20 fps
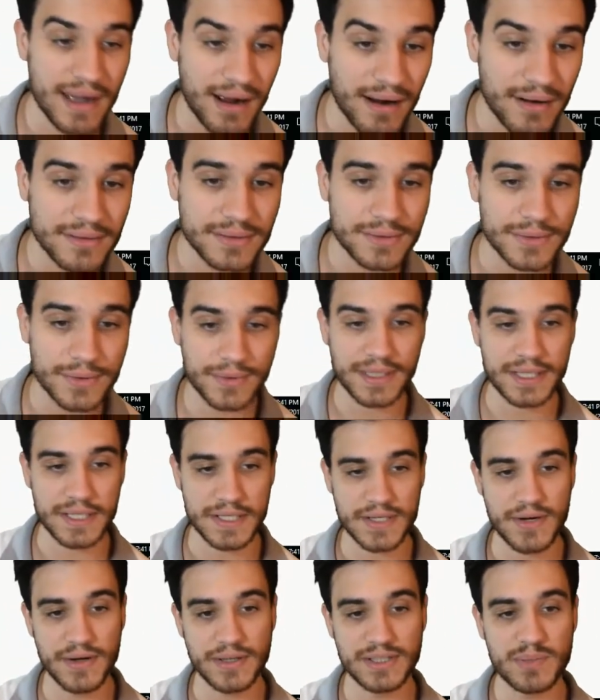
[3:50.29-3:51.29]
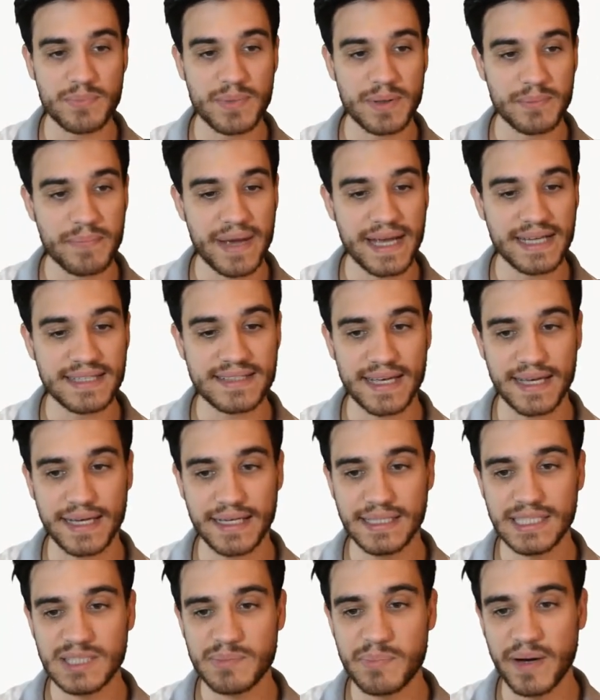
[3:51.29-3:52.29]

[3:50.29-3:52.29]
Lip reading: artwork is going to be maintained,